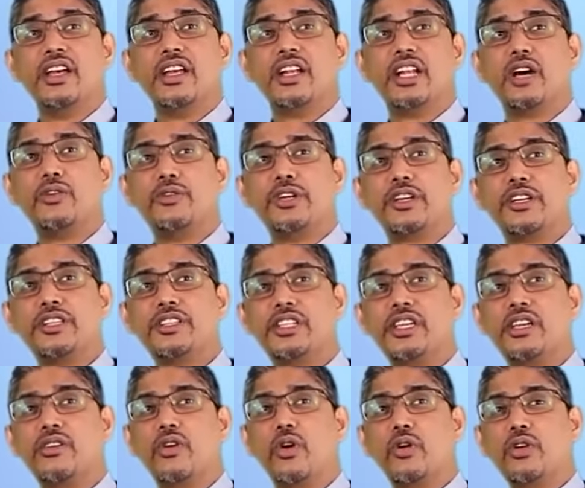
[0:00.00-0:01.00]
Now you can
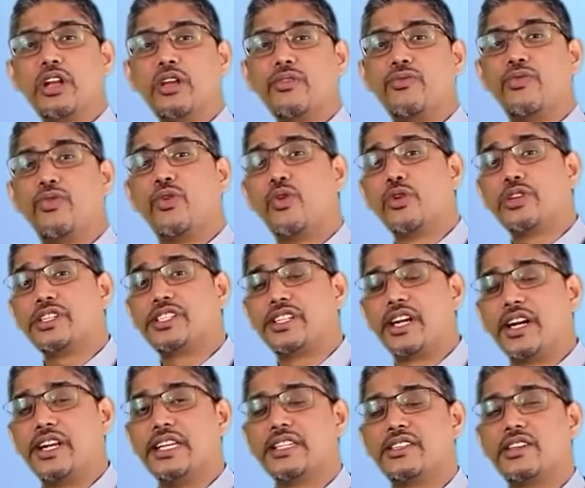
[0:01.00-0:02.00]
see only 4
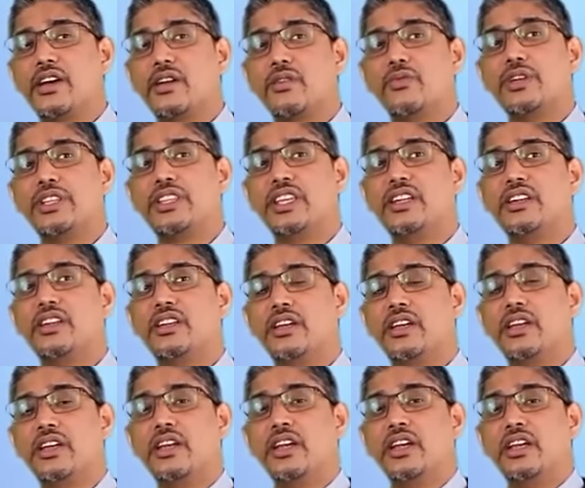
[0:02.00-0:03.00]
studies are within
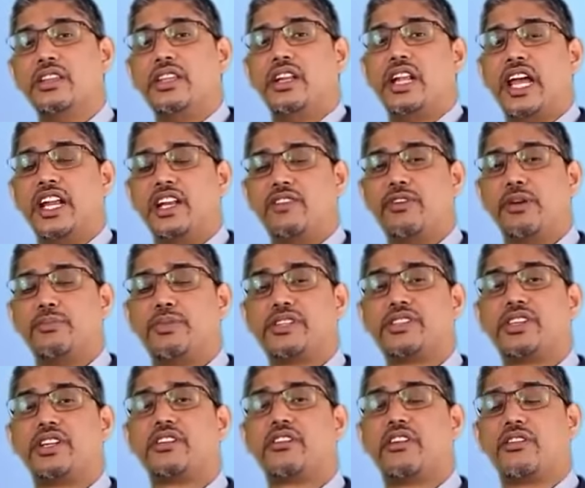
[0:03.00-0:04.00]
the
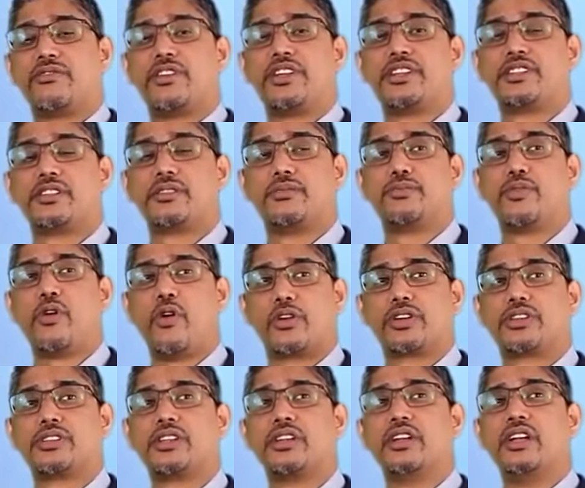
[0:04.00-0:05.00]
95% confidence
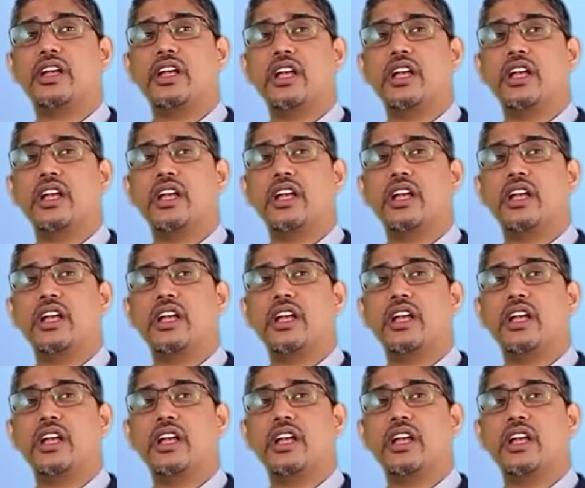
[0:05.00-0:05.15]
box